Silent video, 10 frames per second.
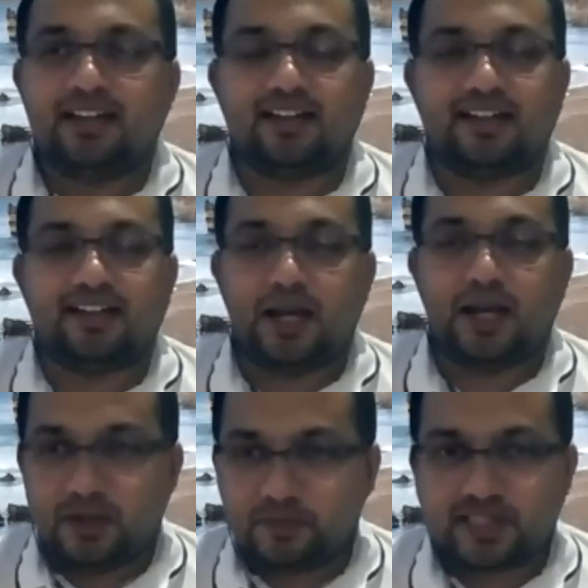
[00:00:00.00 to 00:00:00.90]
I'm
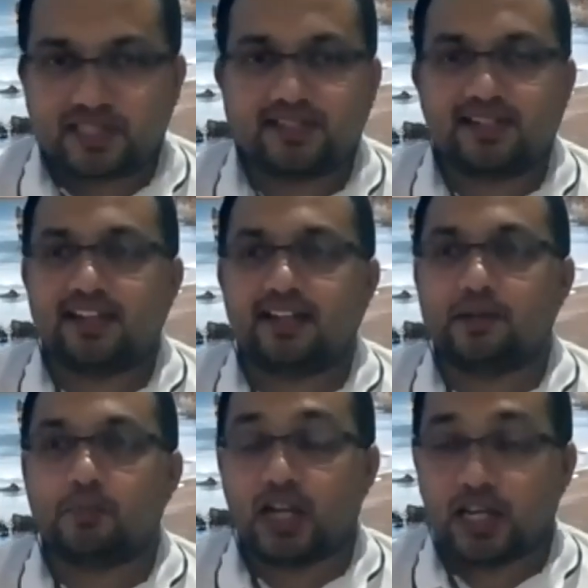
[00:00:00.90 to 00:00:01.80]
representing
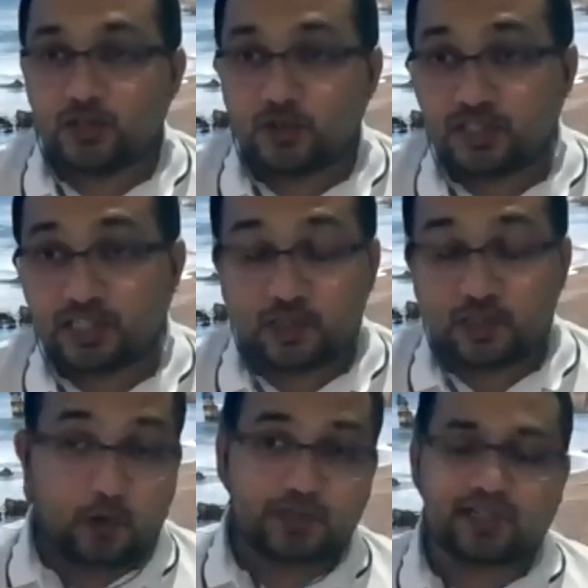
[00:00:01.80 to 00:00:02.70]
Monash University,
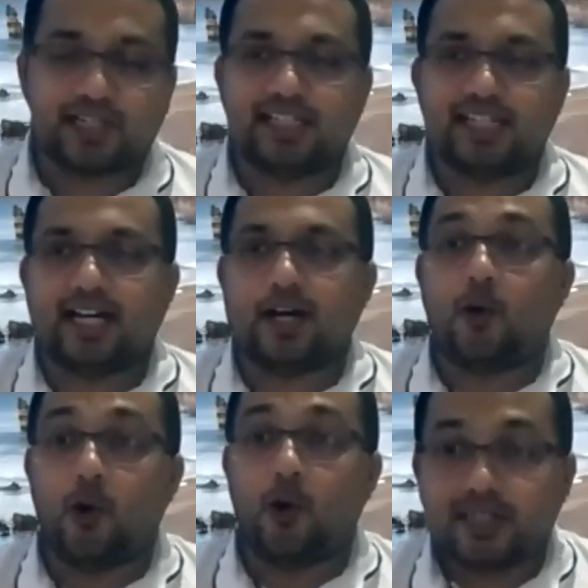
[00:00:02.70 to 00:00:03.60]
Australia,
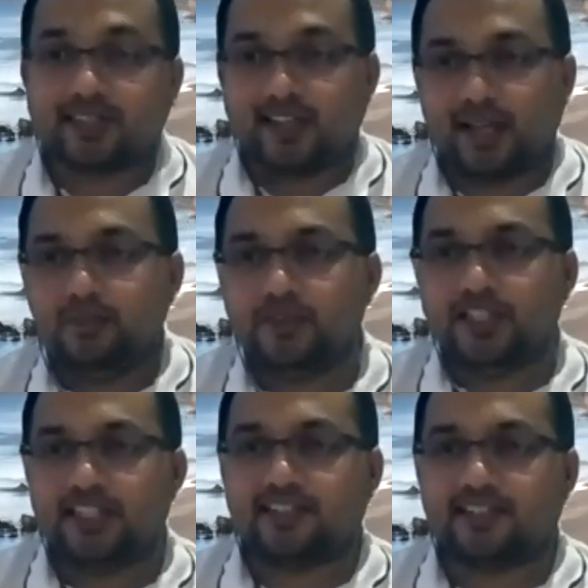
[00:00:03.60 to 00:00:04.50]
Ovis Lab, which
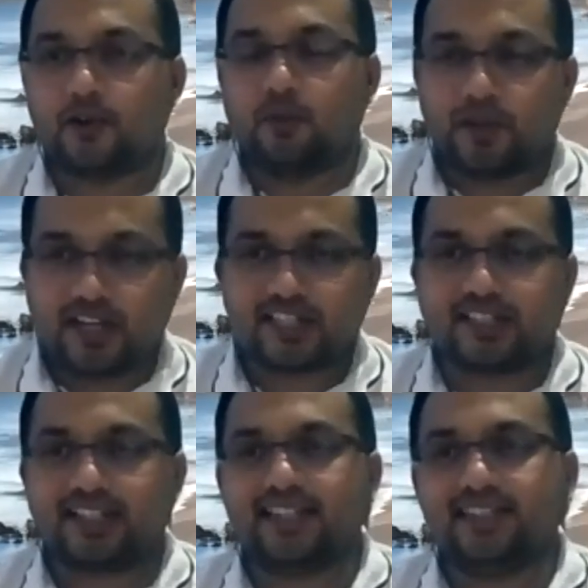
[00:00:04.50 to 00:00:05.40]
is
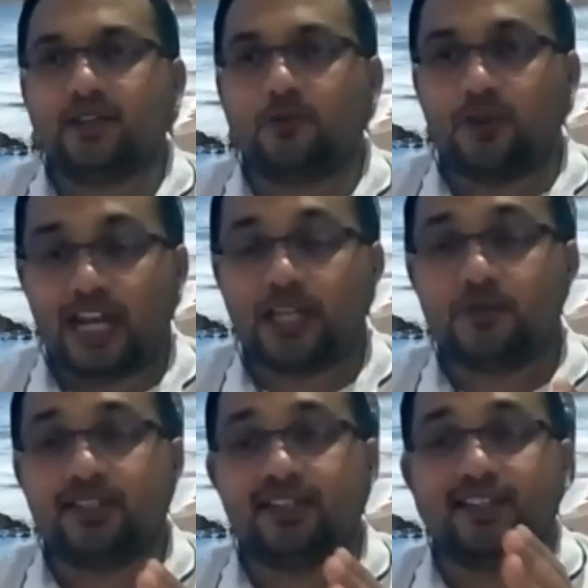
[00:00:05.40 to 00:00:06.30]
operationalizing
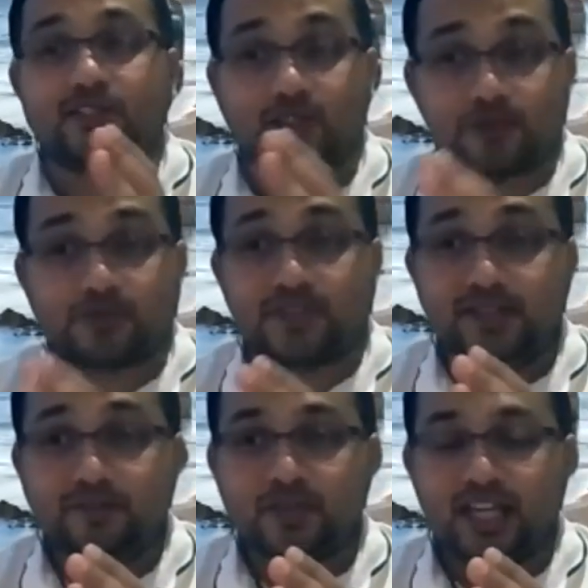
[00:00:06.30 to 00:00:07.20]
values in
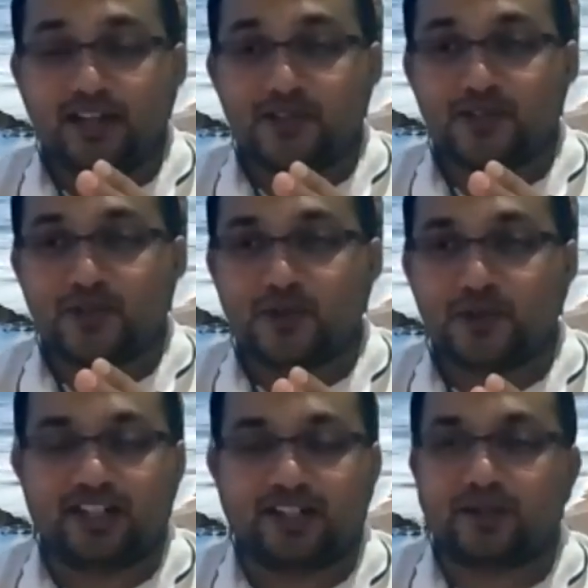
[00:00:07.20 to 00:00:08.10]
software.
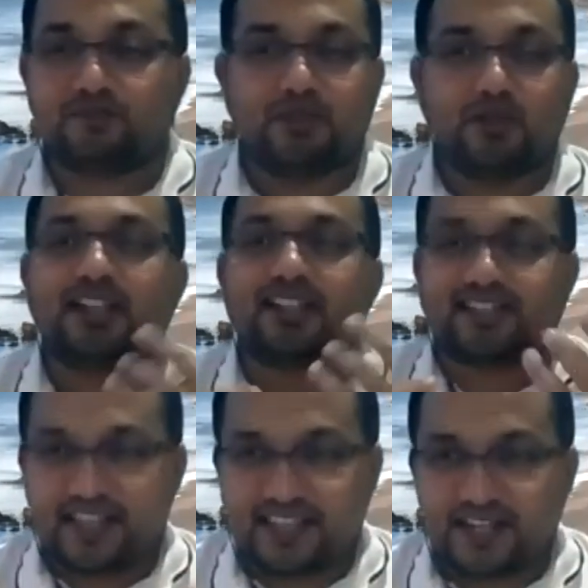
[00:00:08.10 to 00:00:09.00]
So you
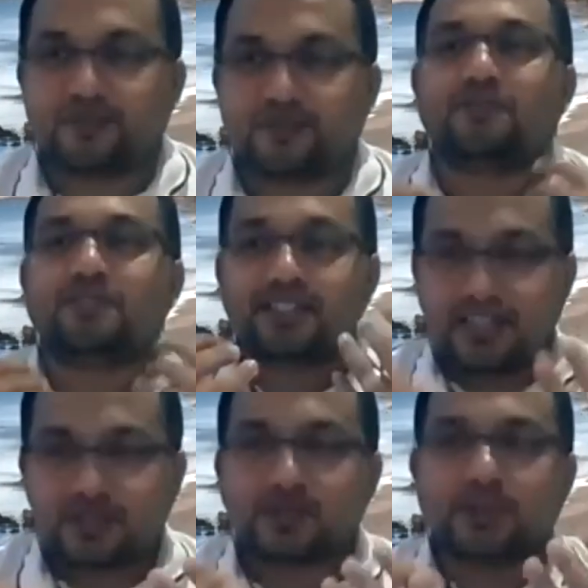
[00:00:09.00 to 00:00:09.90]
understand that we are
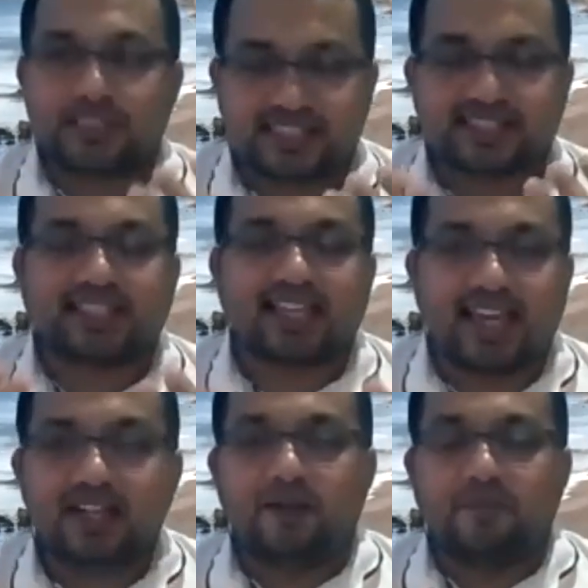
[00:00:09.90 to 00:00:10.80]
working towards
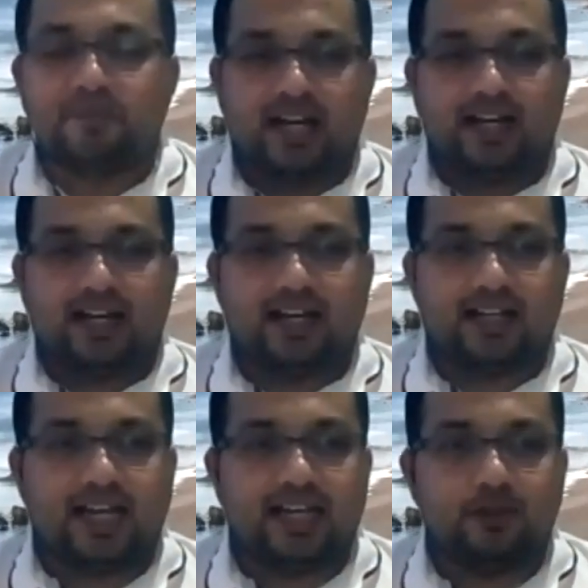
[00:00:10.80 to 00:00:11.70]
that.
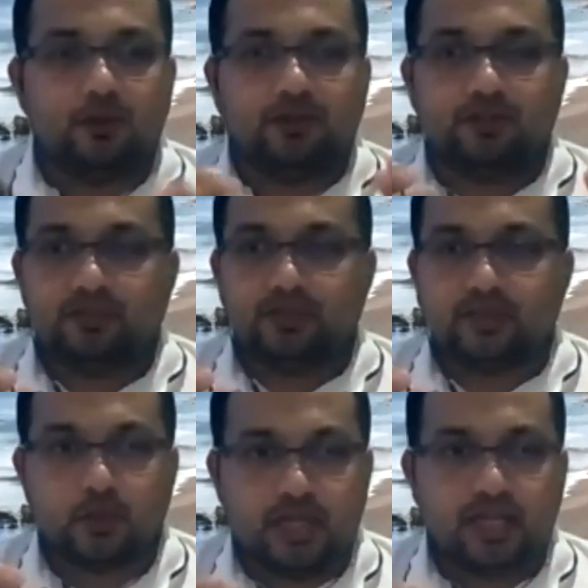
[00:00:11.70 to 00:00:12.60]
And
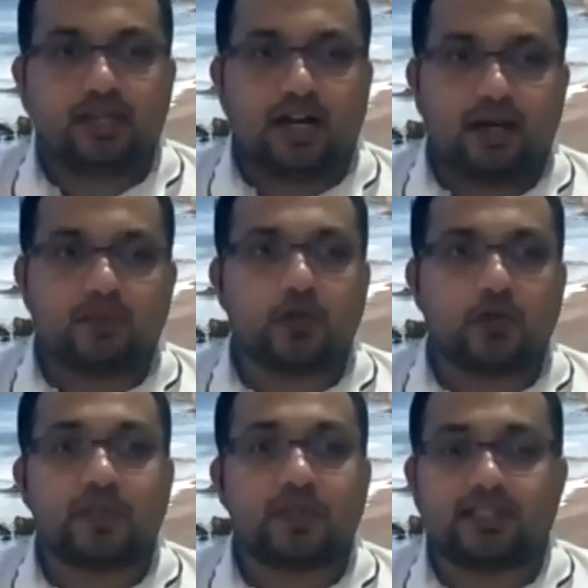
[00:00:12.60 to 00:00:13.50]
today I'm going to
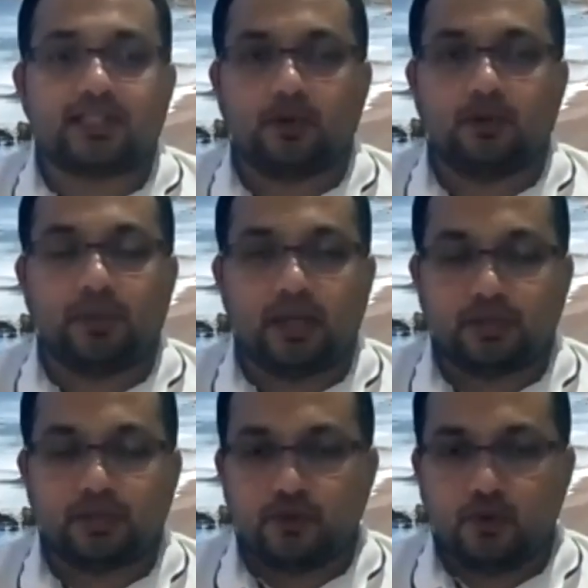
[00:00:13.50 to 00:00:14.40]
present our
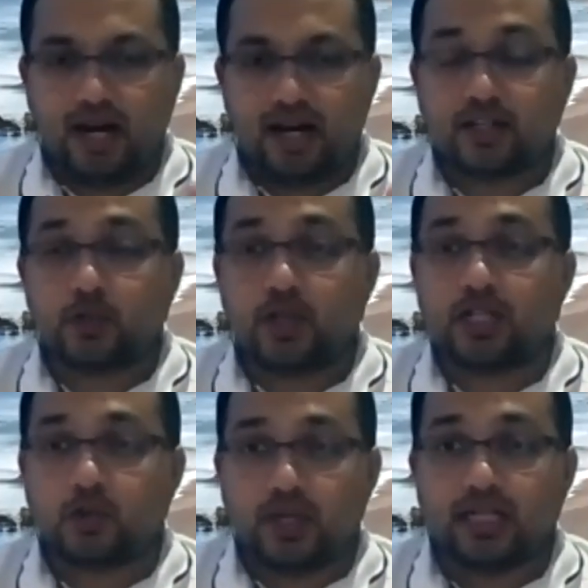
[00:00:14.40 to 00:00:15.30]
paper for
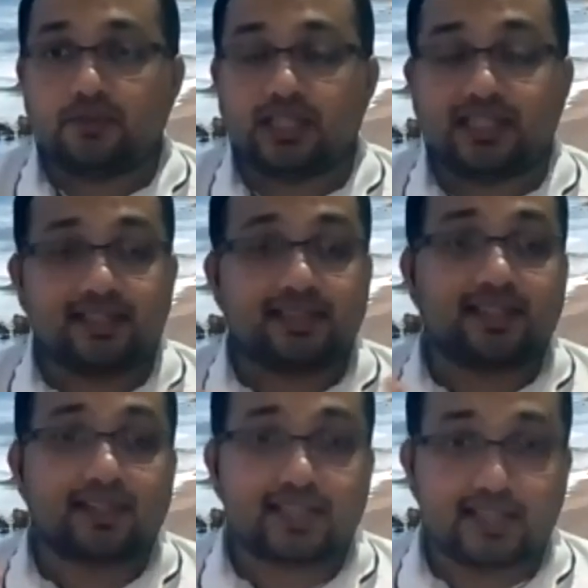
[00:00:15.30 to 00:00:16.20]
RE'2020, which is in the
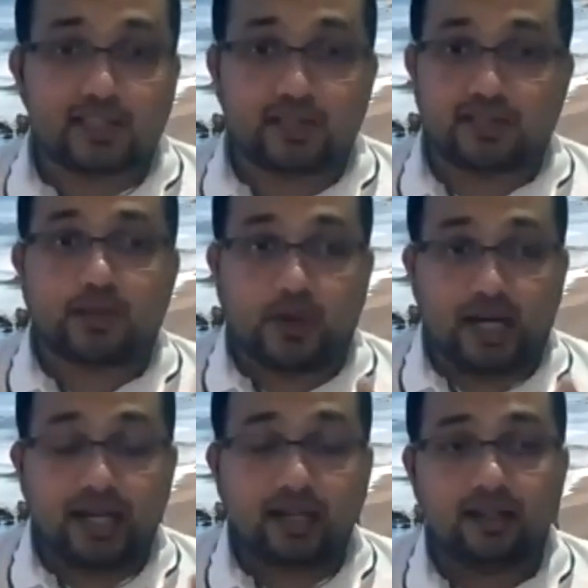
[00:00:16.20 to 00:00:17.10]
research
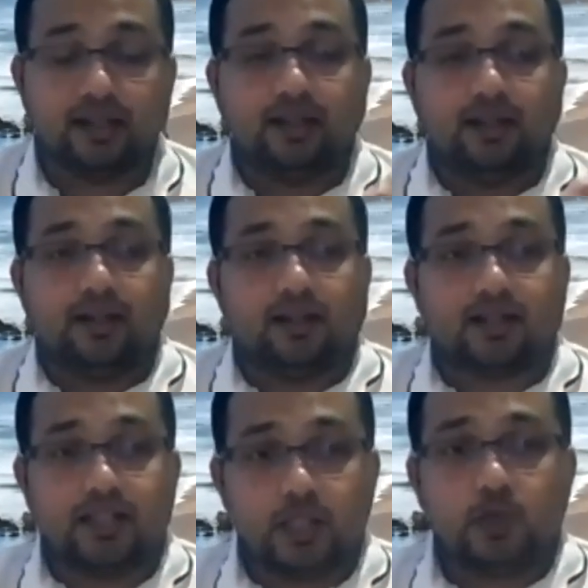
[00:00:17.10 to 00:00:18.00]
track,
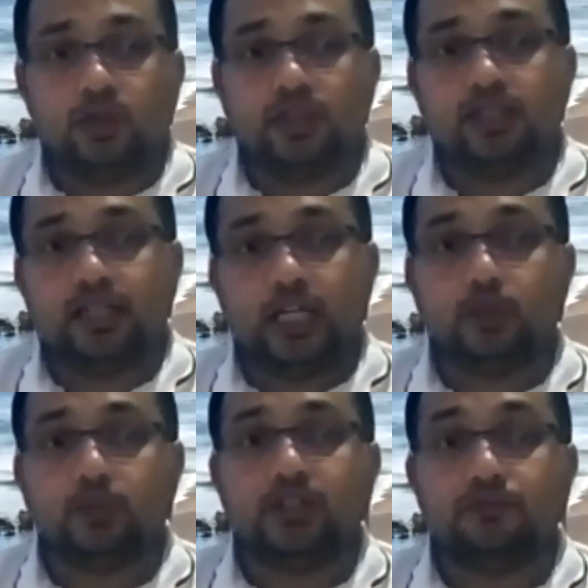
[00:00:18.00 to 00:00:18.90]
Continual
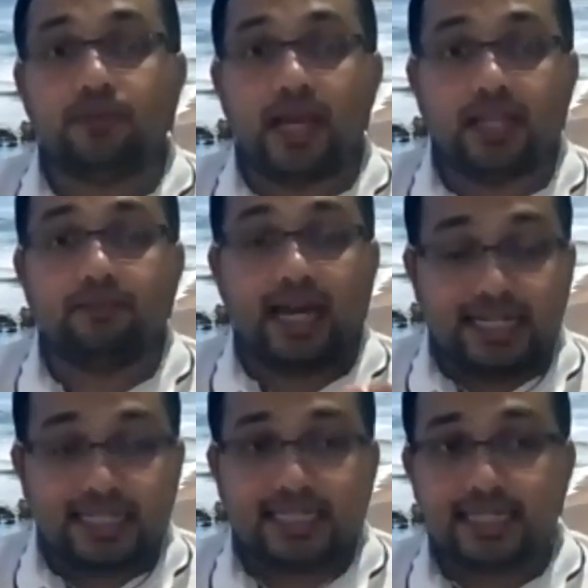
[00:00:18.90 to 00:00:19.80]
Human Value
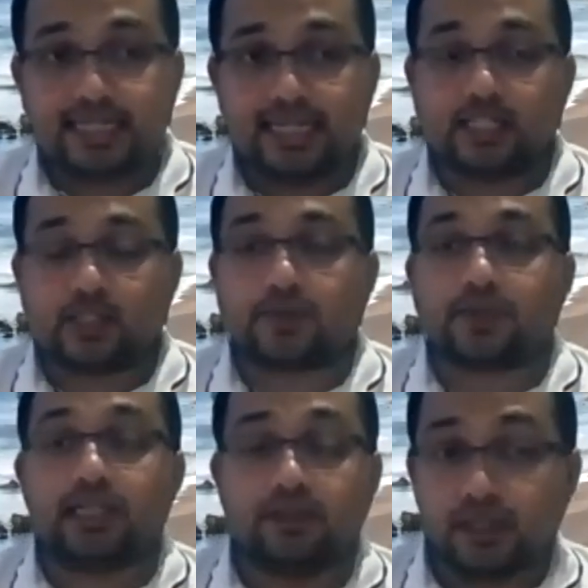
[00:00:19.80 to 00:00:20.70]
Analysis in
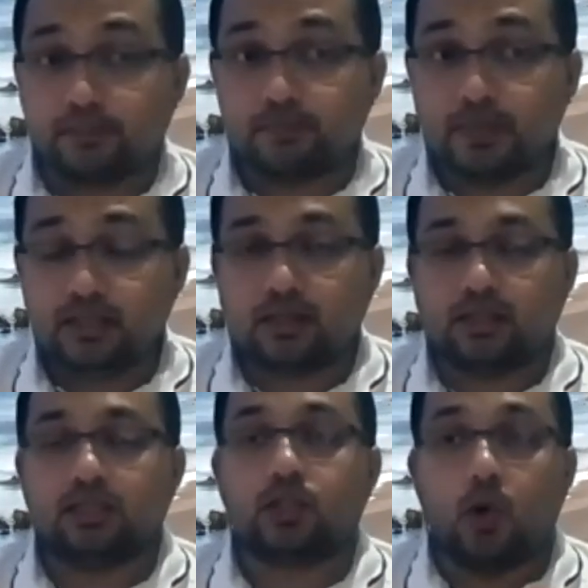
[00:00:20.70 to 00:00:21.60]
Software Development,
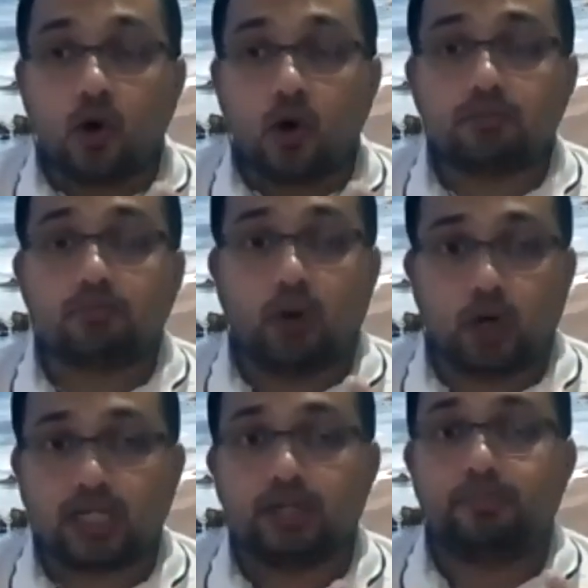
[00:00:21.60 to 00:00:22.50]
a goal
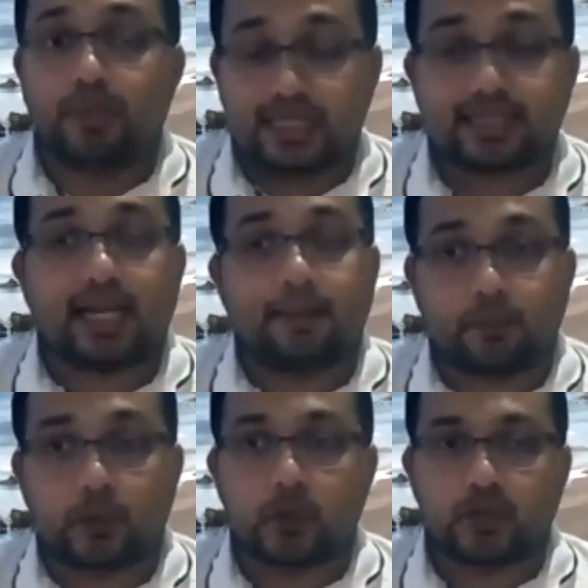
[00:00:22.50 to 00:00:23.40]
model-based
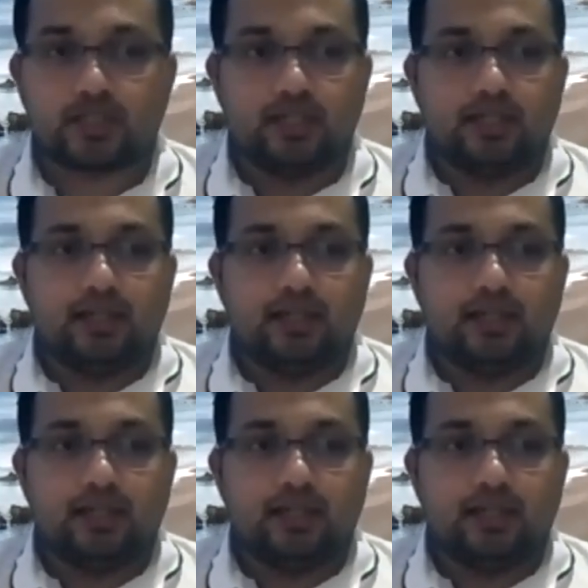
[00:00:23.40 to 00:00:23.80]
approach.